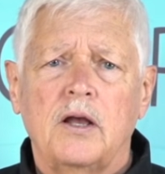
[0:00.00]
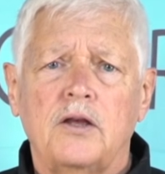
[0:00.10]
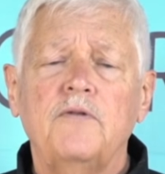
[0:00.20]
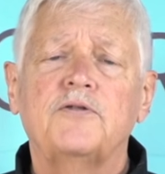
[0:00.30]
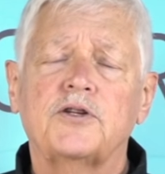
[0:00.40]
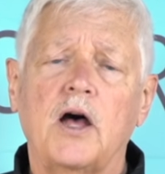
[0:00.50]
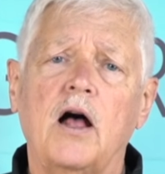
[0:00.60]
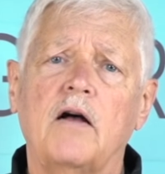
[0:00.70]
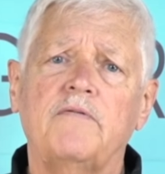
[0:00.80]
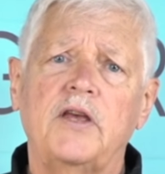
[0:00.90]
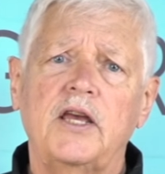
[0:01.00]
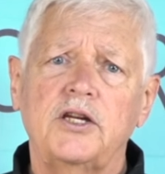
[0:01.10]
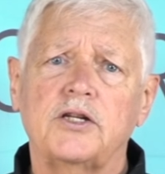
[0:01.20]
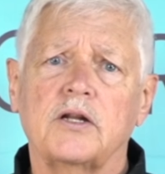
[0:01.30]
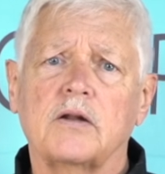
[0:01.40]
you solve the
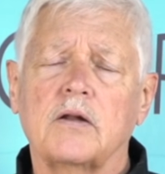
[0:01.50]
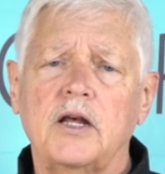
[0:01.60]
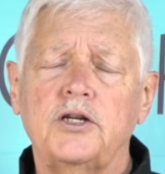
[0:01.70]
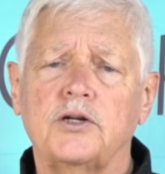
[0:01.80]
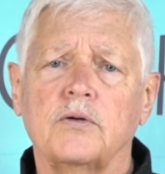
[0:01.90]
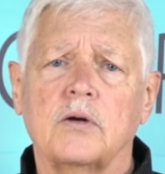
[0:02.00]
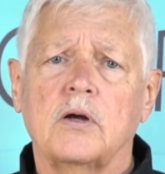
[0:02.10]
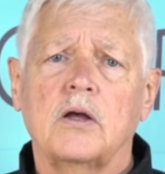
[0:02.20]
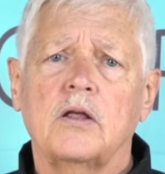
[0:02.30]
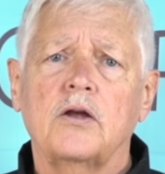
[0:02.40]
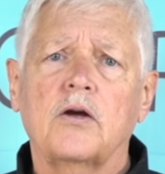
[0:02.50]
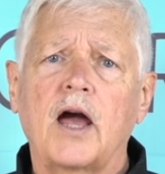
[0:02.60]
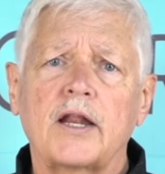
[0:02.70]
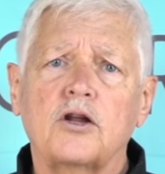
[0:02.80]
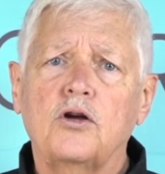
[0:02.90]
issue. You
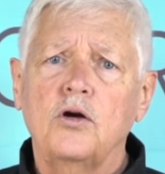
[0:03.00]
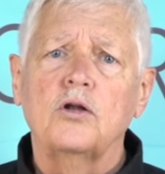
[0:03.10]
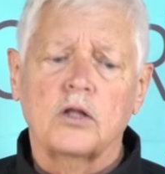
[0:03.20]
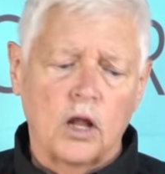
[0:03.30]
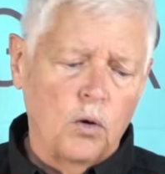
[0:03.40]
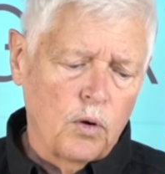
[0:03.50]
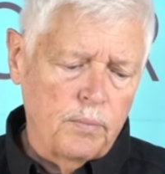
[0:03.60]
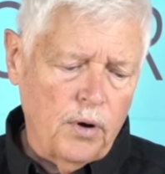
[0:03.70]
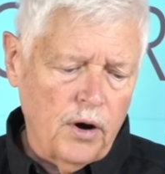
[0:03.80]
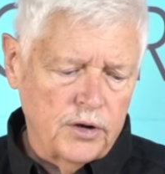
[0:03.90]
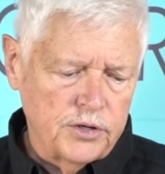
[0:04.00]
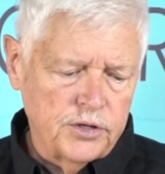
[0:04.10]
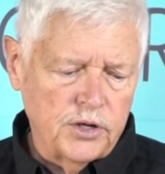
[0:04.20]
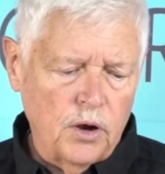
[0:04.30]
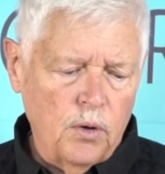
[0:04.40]
got good lower parts.
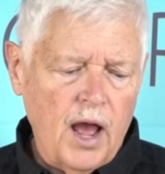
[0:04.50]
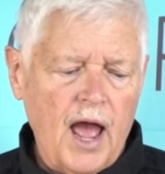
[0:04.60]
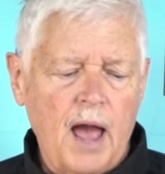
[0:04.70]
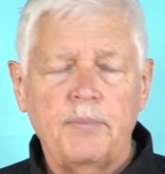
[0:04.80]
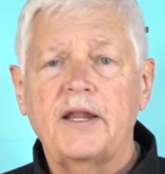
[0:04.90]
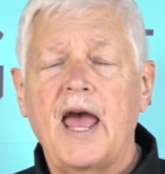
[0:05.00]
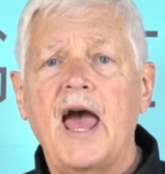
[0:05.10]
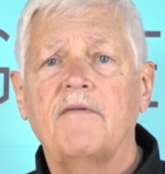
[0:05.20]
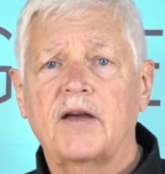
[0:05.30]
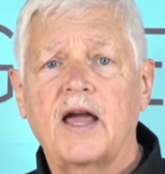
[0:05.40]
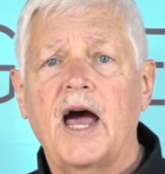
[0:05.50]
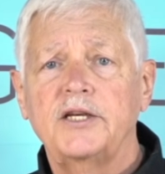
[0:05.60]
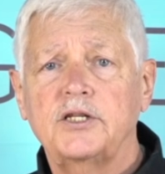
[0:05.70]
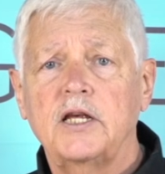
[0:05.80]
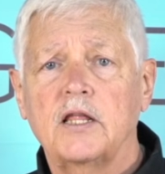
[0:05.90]
So I happen to have a
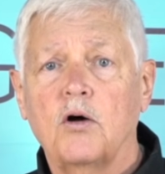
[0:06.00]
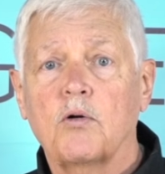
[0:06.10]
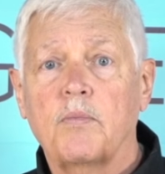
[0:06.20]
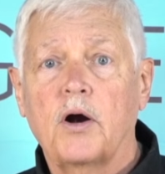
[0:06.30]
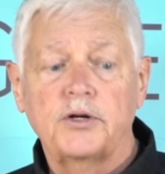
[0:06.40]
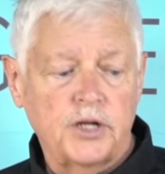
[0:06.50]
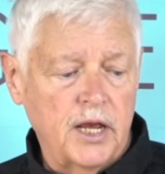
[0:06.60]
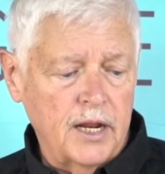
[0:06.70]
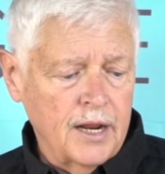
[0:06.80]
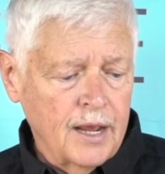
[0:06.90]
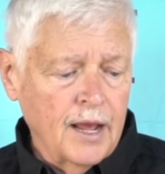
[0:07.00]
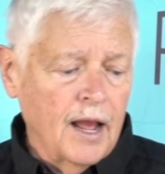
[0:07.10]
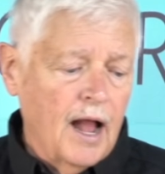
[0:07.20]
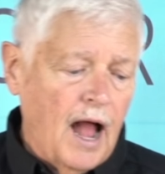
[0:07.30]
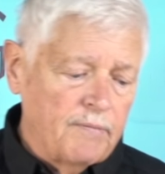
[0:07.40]
Geisley lower parts kit.
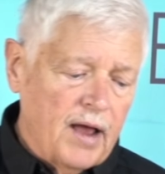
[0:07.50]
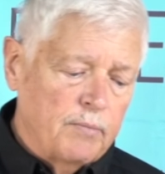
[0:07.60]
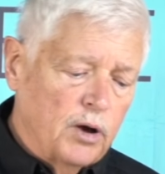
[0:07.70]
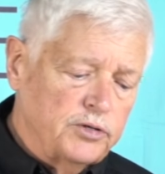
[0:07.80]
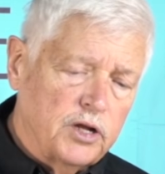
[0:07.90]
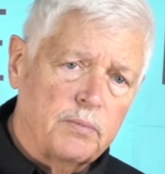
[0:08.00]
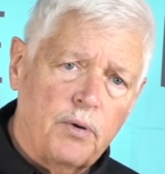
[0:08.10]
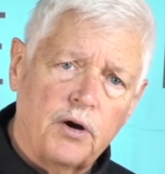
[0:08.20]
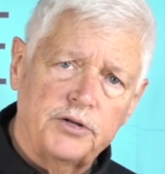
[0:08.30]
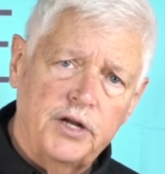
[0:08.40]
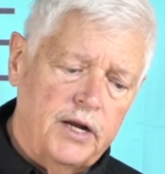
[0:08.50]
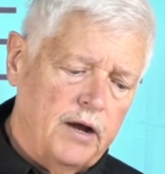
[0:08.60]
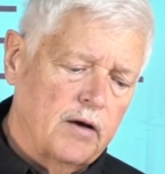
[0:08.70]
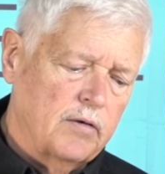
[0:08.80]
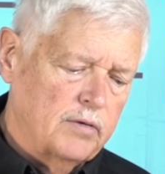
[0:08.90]
I've got most of the parts in
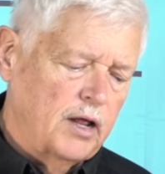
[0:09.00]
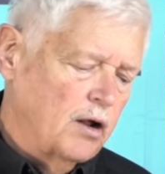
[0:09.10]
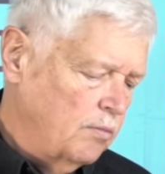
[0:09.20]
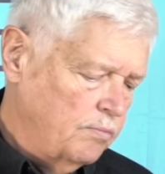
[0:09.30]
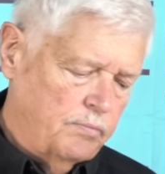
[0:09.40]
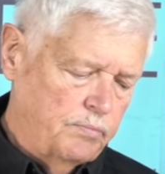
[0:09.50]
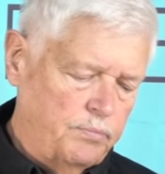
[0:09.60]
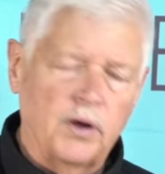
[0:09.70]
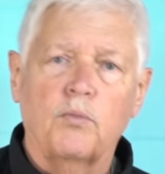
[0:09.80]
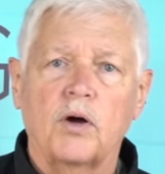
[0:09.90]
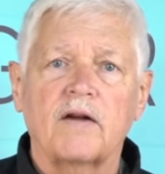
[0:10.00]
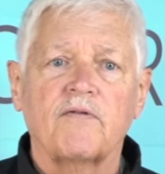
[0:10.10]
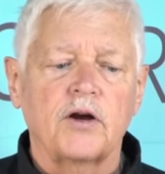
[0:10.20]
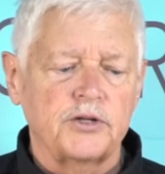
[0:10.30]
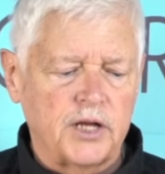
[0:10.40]
here, but
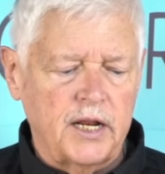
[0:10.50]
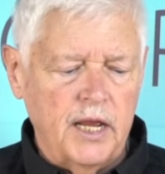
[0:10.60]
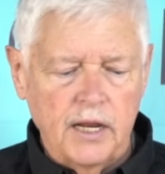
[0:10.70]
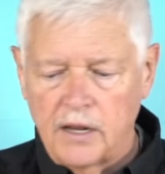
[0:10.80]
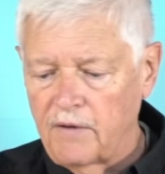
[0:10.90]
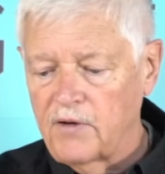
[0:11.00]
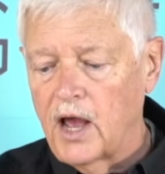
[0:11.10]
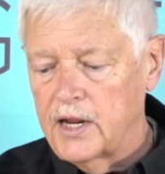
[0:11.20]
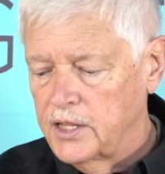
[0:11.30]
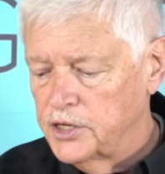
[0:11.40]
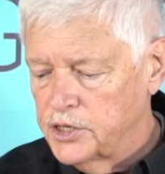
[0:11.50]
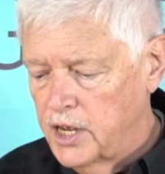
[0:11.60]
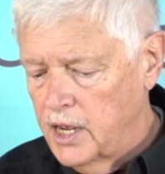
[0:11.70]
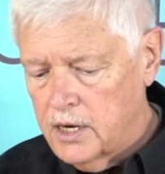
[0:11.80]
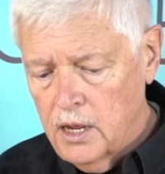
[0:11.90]
whatever else I need, I've got in this
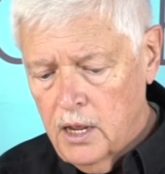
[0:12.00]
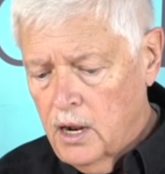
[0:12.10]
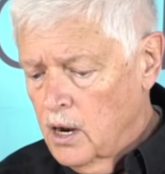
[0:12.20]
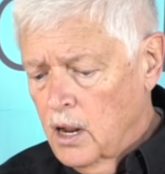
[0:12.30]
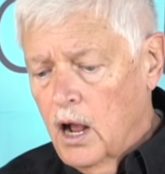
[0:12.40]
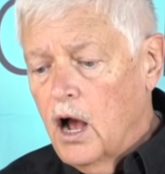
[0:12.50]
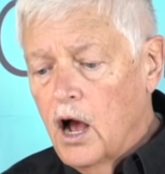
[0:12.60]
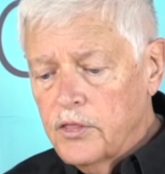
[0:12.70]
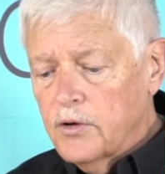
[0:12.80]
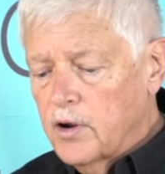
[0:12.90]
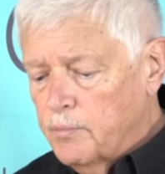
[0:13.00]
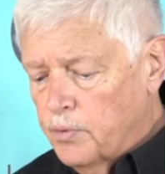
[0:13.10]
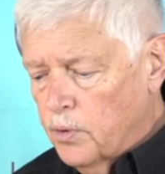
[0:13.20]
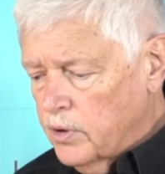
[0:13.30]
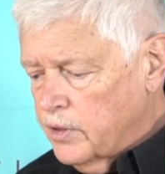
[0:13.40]
kit. Other
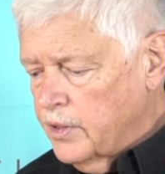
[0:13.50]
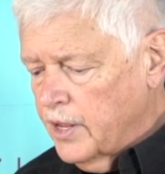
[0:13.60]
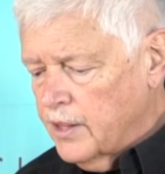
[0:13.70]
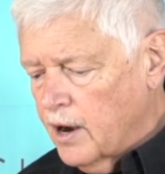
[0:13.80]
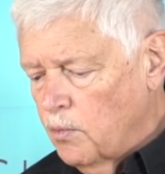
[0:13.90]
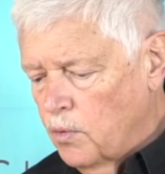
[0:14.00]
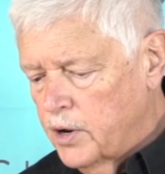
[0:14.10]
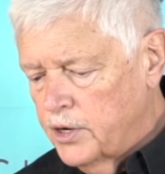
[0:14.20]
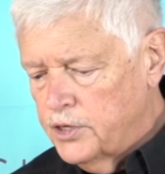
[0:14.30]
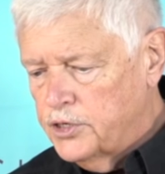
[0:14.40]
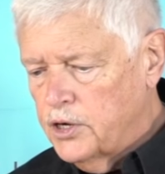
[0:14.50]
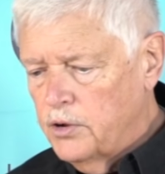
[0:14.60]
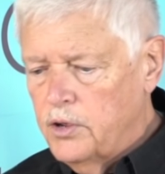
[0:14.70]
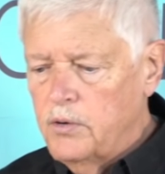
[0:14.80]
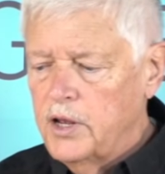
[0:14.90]
important thing that I wanted to show
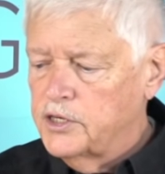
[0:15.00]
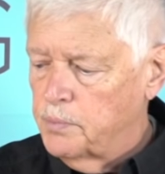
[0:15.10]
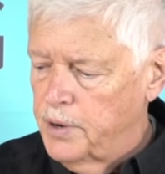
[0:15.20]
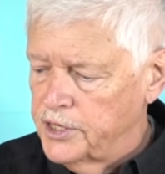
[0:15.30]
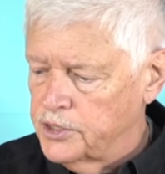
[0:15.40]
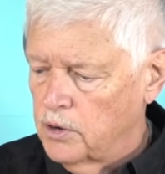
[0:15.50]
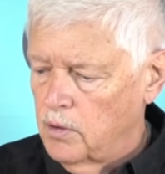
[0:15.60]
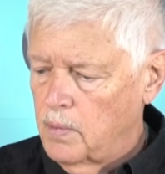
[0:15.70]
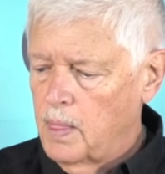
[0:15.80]
you, it's a pistol.